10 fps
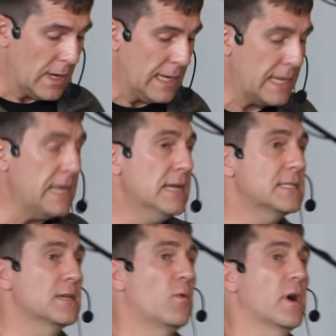He
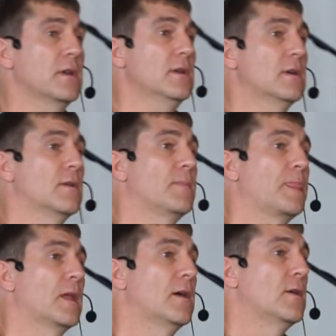is the one
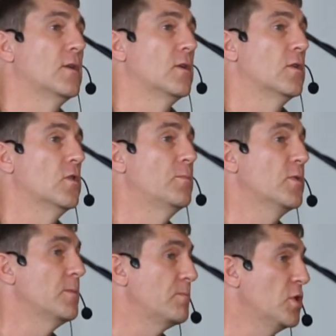who pr-
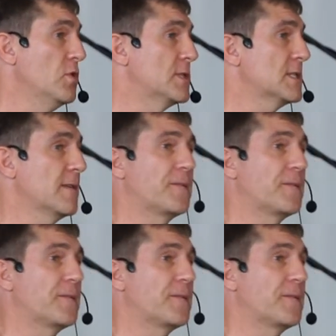produces the